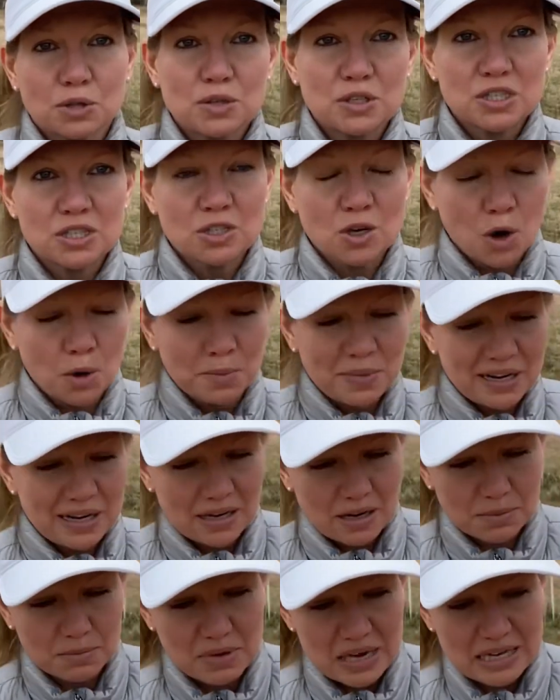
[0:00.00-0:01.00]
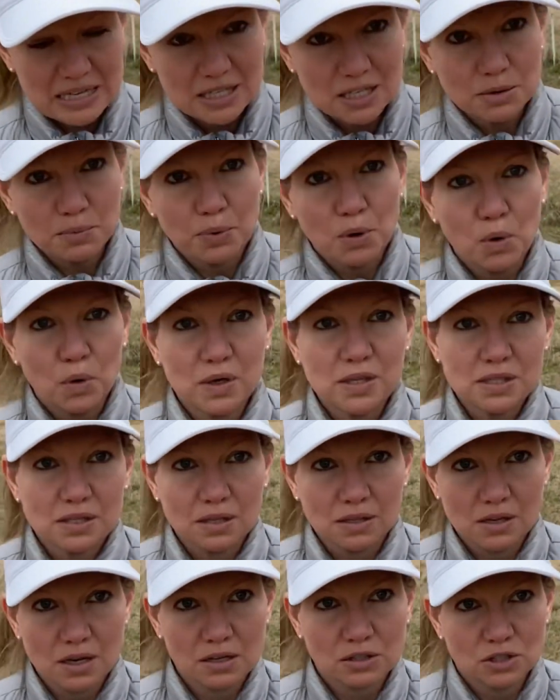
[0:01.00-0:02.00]
so many amazing points
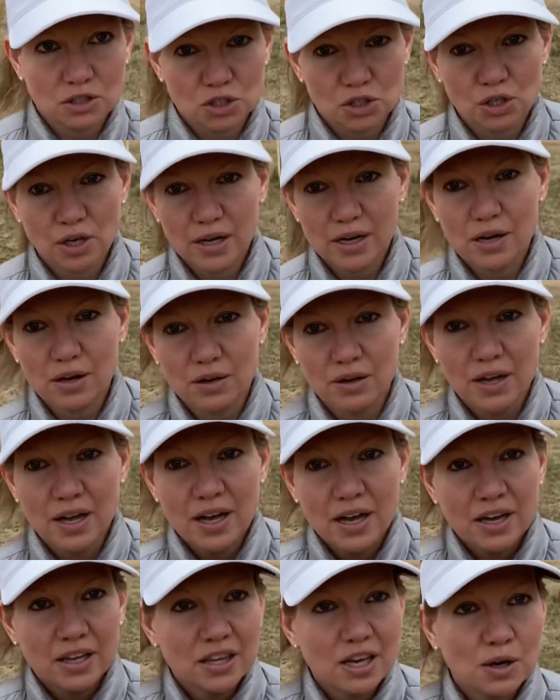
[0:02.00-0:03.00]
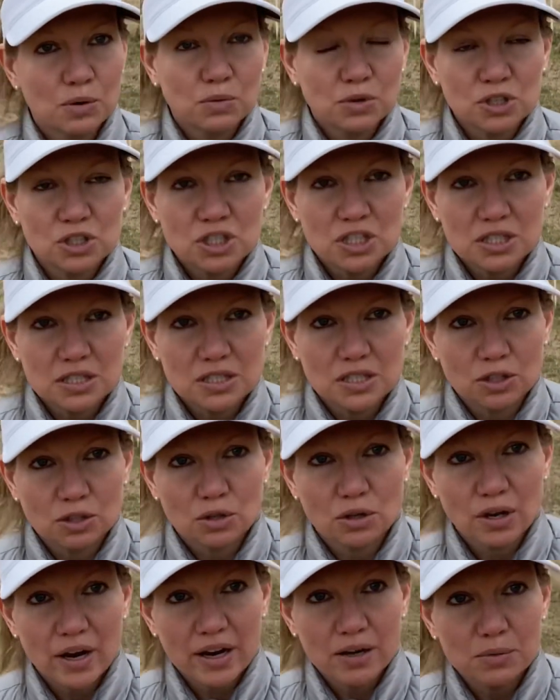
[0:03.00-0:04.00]
along the trail that were just
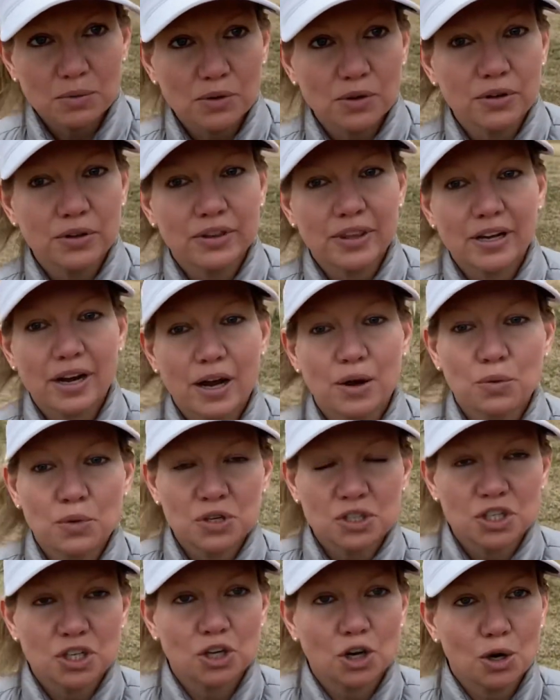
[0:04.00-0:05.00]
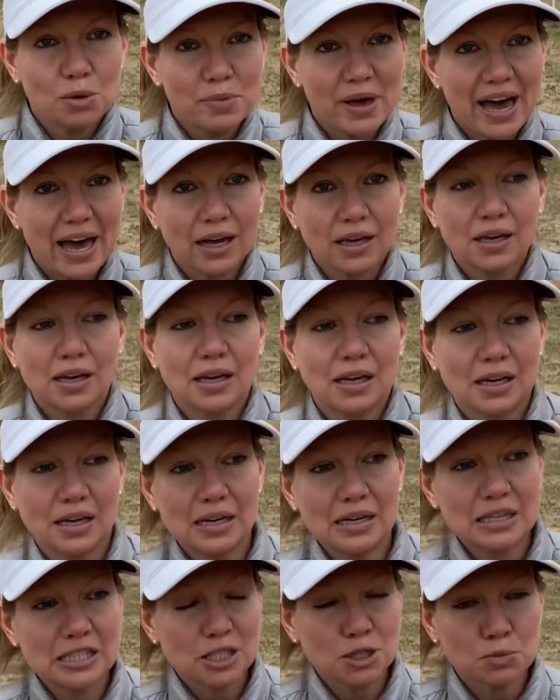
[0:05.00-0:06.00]
incredible that I want to go back
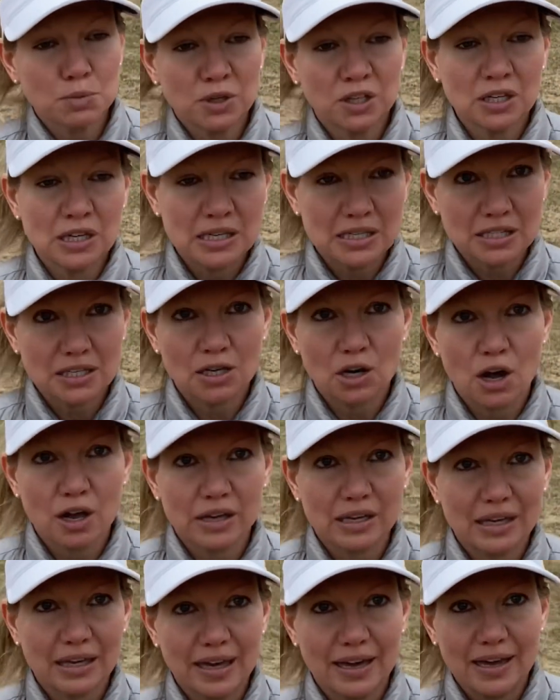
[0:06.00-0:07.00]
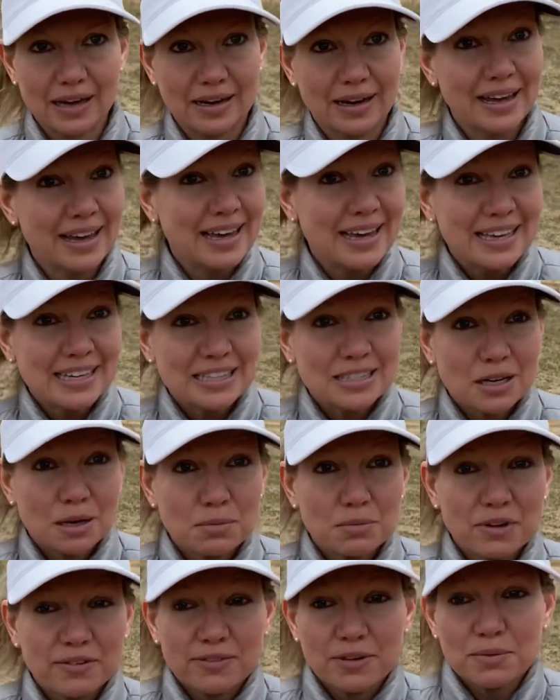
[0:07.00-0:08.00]
and experience it all again.
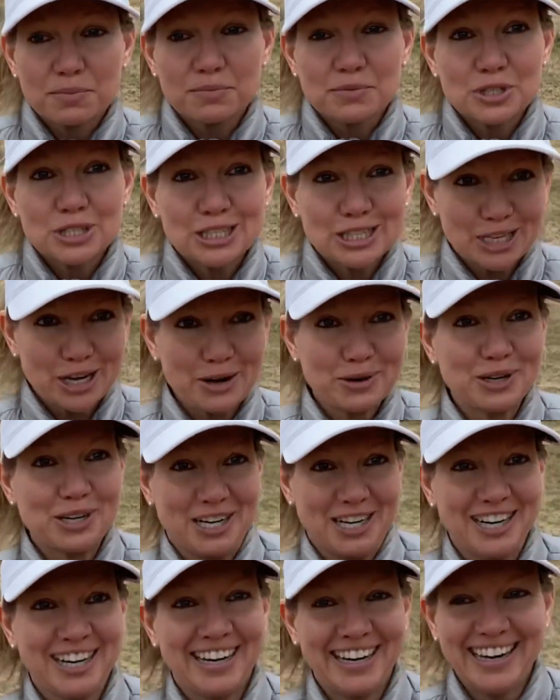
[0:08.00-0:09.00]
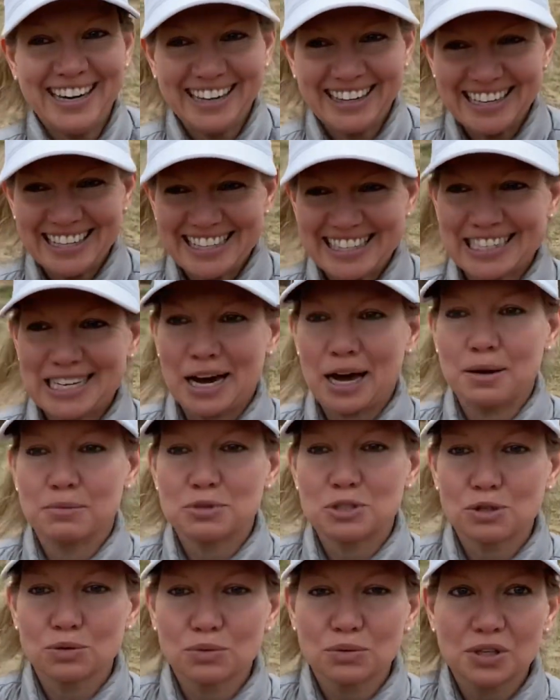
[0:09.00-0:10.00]
Some of them slower this time
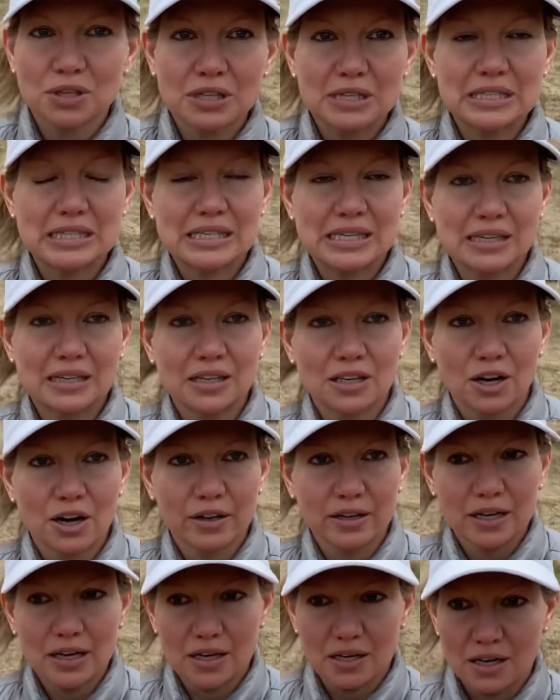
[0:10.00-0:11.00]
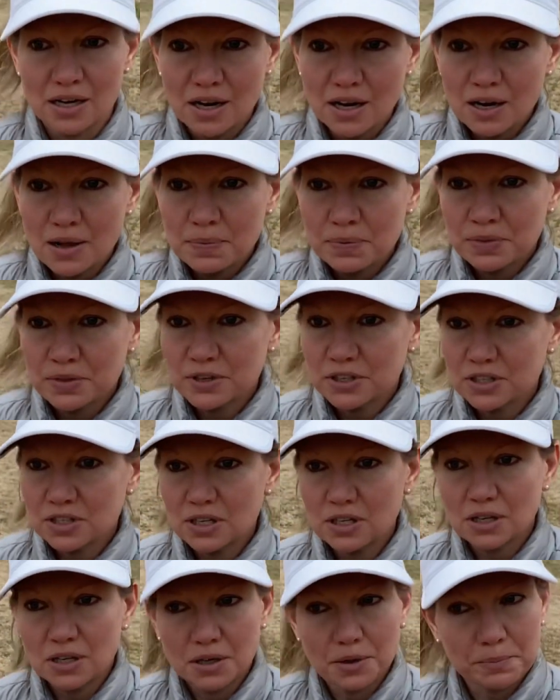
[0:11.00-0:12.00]
to really sink it all in. There
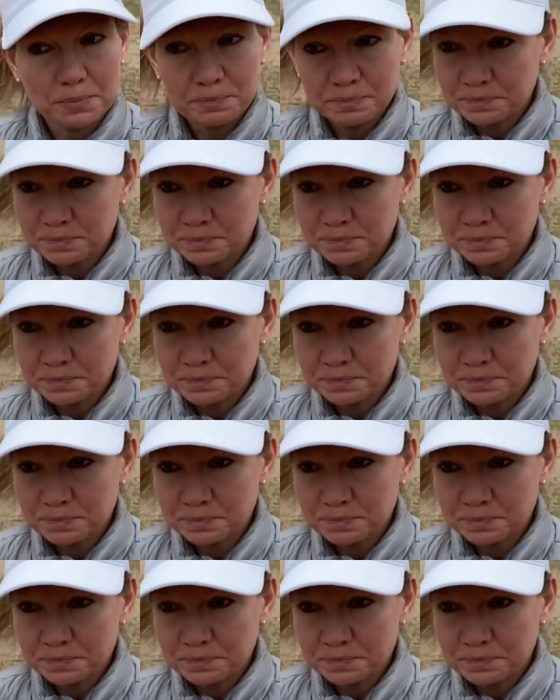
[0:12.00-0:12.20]
um,